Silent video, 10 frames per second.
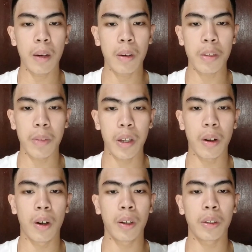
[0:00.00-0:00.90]
arrangement
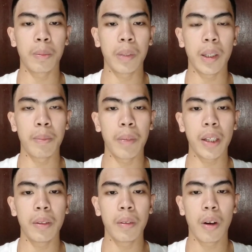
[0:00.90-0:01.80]
are to be
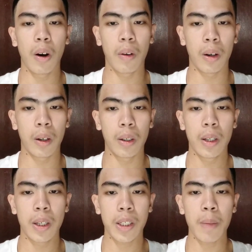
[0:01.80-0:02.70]
made or
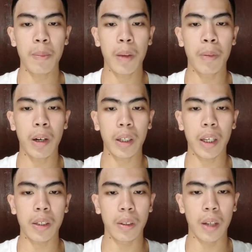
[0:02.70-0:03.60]
safe
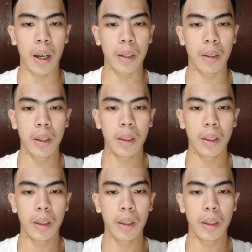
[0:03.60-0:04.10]
embarkation and